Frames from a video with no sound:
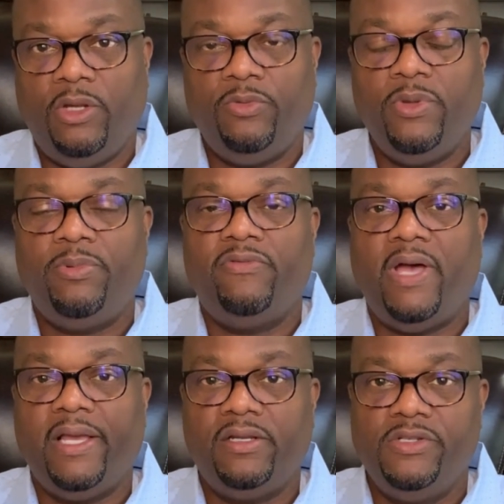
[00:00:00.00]
we
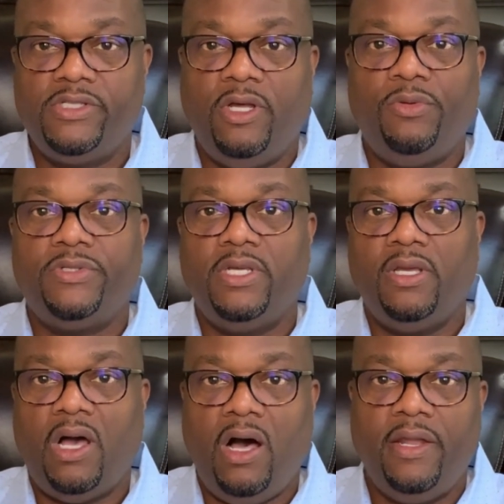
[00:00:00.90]
provide consulting,
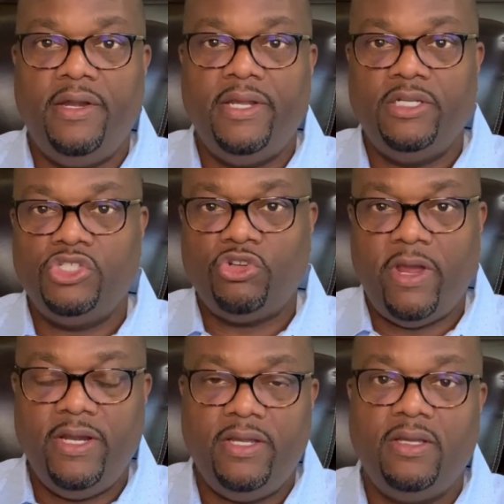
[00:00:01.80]
auditing, and
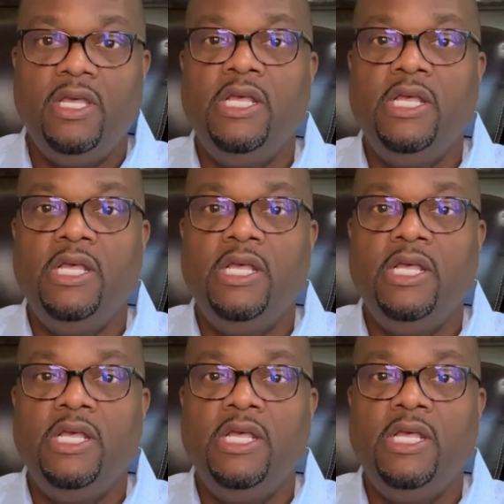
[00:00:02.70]
training.